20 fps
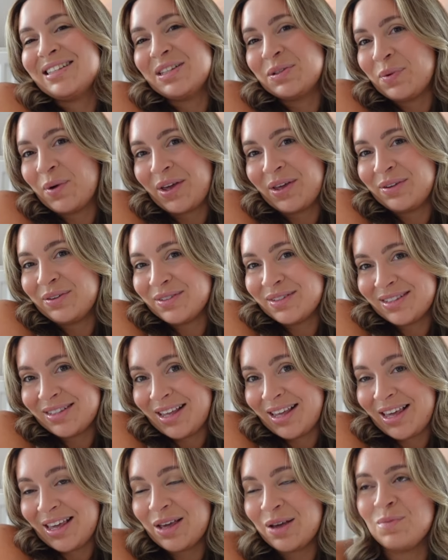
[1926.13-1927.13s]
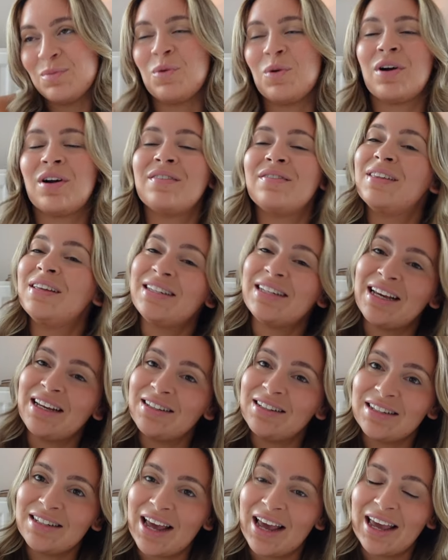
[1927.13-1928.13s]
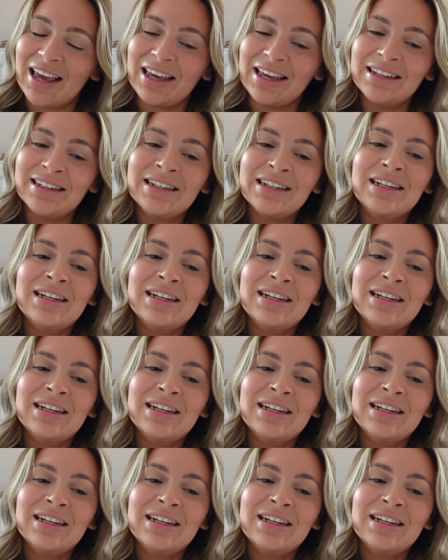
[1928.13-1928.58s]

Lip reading: is where you see more of the day-to-day,